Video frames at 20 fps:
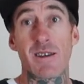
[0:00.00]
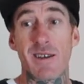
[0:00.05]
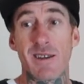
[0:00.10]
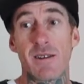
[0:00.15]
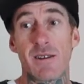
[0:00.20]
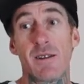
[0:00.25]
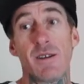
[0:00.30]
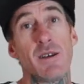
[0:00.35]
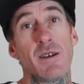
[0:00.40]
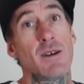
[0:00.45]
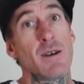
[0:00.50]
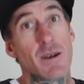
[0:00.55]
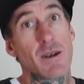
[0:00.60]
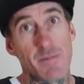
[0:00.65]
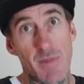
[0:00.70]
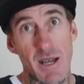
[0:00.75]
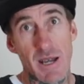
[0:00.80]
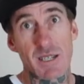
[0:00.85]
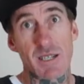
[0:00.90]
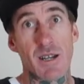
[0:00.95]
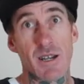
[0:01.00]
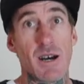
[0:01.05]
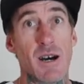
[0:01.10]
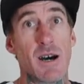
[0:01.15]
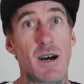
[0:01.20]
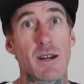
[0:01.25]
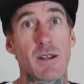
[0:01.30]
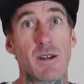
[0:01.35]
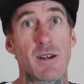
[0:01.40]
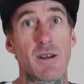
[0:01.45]
and it makes it
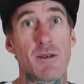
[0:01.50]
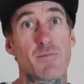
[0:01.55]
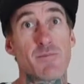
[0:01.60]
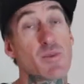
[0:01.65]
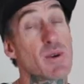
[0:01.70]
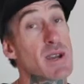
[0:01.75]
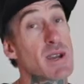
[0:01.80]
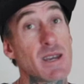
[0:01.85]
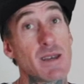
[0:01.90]
harder to bring